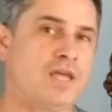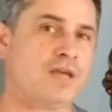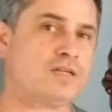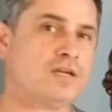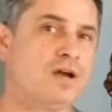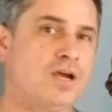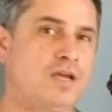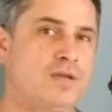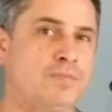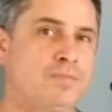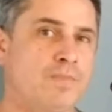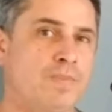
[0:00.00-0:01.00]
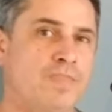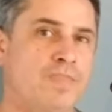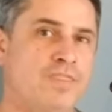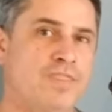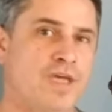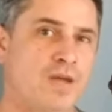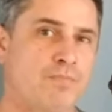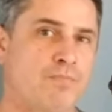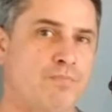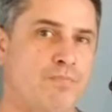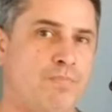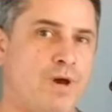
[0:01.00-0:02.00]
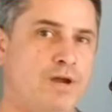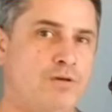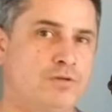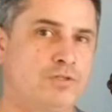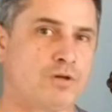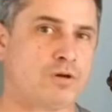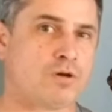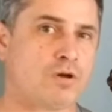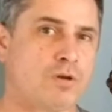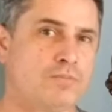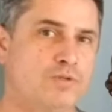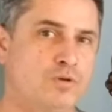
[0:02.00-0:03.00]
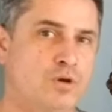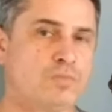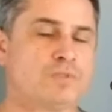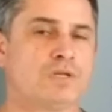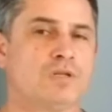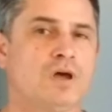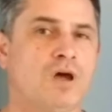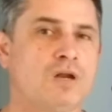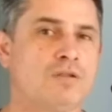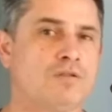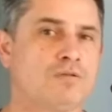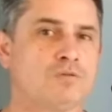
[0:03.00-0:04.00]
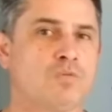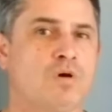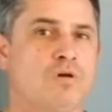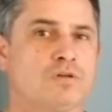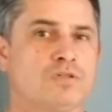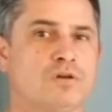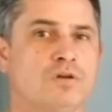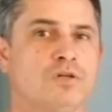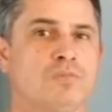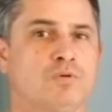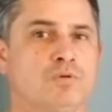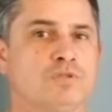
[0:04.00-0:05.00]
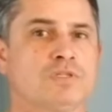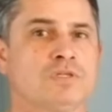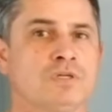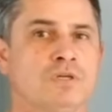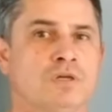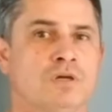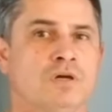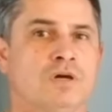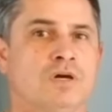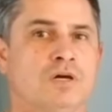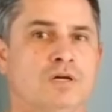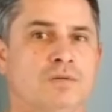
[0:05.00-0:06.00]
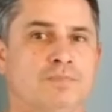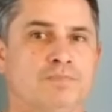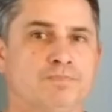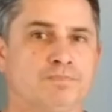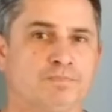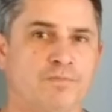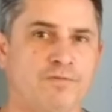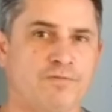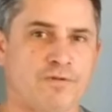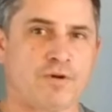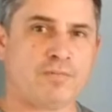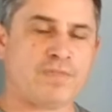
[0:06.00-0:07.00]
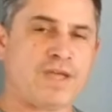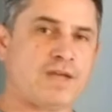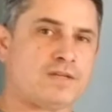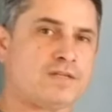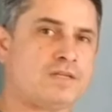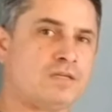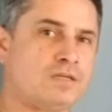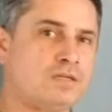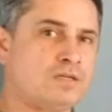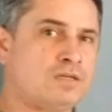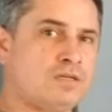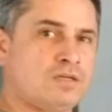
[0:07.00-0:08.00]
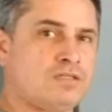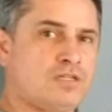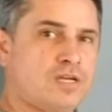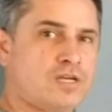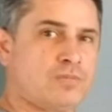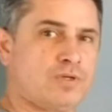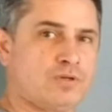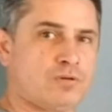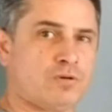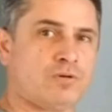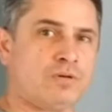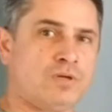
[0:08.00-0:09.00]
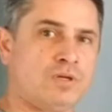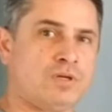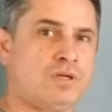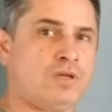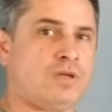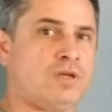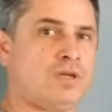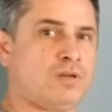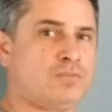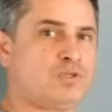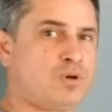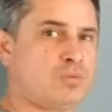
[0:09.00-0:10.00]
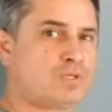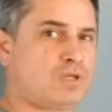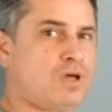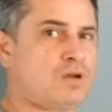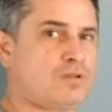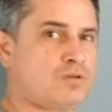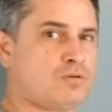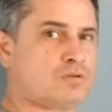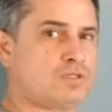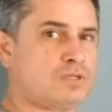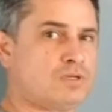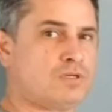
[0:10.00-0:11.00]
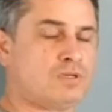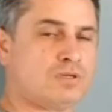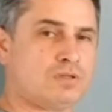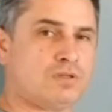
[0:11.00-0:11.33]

In that time, that biochar absorbs a lot of those water solubles from that chicken manure. It absorbs a lot of those